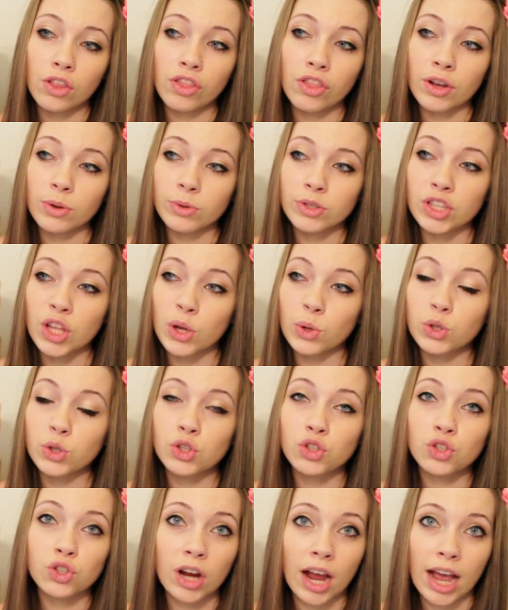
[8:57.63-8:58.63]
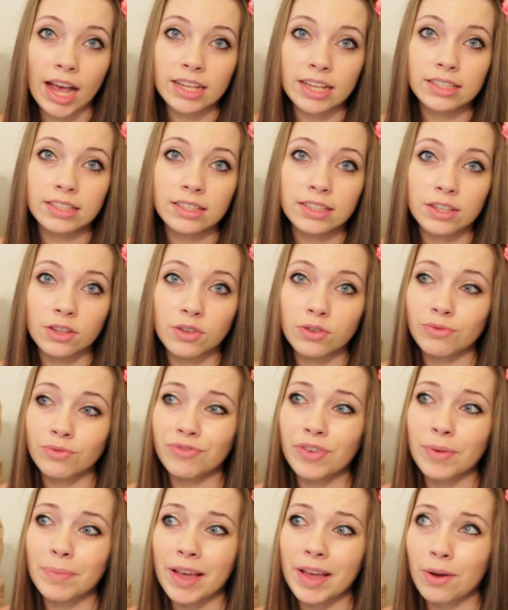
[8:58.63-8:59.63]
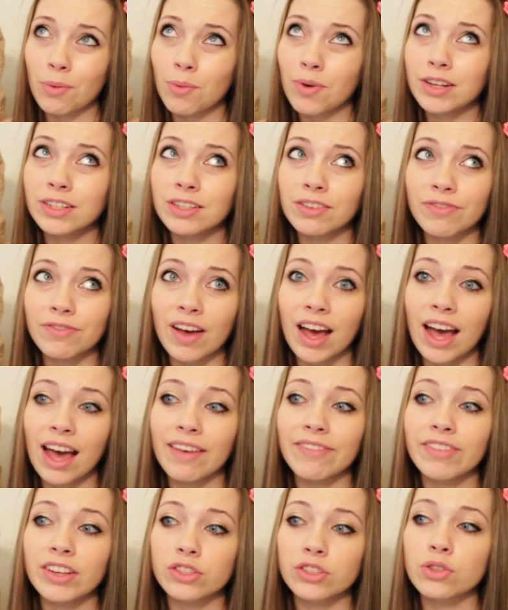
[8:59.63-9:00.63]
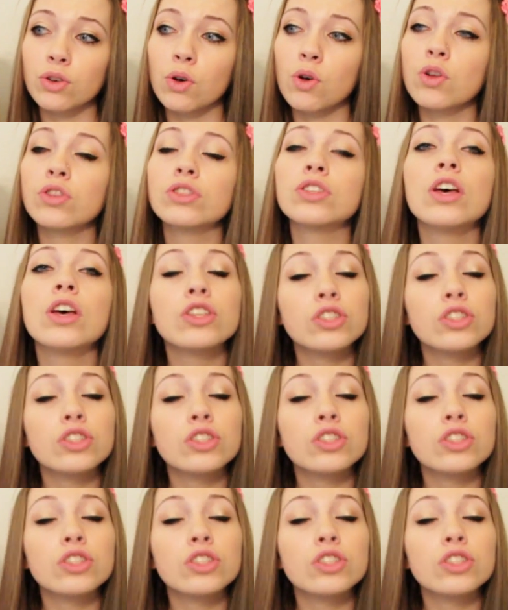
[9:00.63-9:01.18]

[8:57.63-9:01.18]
there was no stress from like 1 to 5 years old.